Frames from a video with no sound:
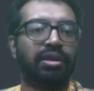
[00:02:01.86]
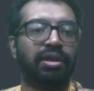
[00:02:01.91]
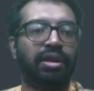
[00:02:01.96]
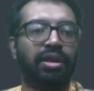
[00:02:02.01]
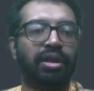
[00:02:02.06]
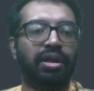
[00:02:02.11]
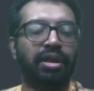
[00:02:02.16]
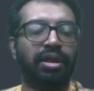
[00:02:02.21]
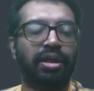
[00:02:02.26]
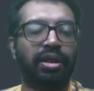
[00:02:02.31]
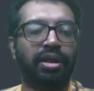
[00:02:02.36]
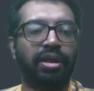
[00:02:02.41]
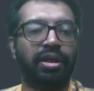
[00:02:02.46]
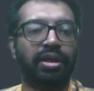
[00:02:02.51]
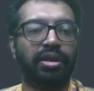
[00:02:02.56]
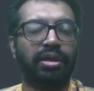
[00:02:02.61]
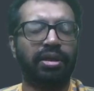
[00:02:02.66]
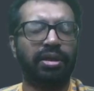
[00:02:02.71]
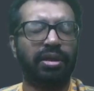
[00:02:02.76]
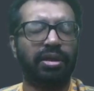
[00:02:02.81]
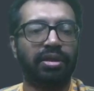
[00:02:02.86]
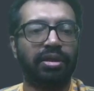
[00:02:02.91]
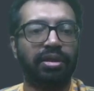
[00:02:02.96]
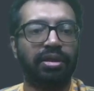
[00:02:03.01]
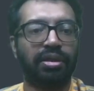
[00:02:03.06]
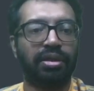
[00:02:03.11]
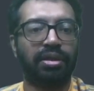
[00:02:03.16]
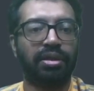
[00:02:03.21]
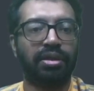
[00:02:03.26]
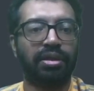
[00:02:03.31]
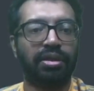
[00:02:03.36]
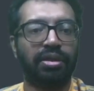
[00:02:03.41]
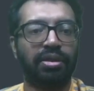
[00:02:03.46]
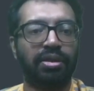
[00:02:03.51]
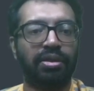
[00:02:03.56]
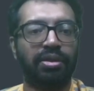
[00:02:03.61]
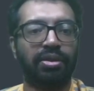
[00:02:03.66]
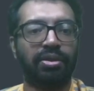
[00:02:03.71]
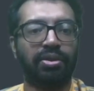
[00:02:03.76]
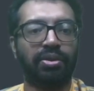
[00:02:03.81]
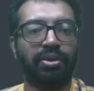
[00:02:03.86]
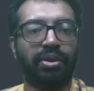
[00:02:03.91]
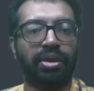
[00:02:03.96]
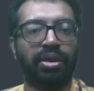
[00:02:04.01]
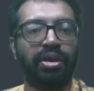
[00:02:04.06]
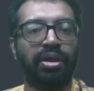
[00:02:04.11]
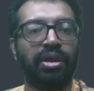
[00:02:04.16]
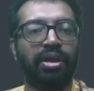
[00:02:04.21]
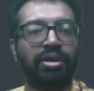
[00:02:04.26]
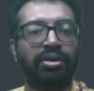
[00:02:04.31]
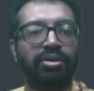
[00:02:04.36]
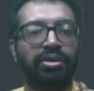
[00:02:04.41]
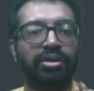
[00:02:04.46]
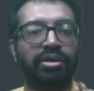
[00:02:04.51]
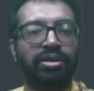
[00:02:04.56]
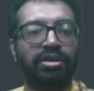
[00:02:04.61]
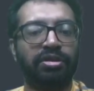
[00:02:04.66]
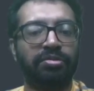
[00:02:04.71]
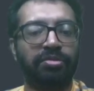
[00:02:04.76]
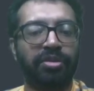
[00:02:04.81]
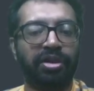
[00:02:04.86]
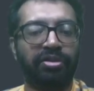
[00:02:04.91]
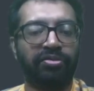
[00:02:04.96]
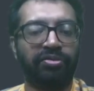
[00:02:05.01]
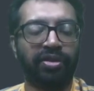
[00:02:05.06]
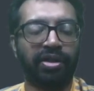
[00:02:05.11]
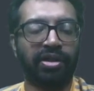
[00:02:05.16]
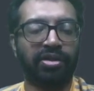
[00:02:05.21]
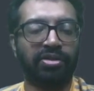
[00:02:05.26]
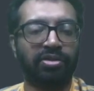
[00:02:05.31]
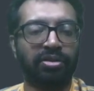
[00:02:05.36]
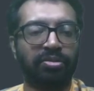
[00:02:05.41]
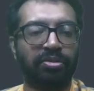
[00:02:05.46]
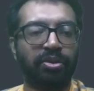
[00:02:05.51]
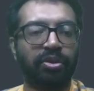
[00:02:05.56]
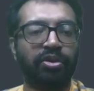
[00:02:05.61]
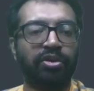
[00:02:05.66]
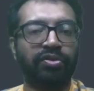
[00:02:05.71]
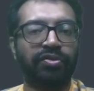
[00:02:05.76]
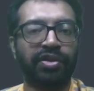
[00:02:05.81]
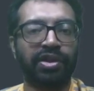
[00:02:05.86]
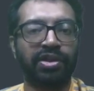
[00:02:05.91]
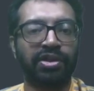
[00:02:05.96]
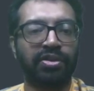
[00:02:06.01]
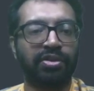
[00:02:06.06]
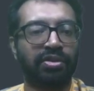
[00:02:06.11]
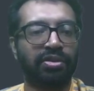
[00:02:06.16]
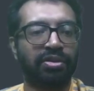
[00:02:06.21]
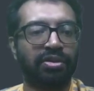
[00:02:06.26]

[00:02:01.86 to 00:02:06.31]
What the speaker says: and okay, so this is my file. So I'm going to first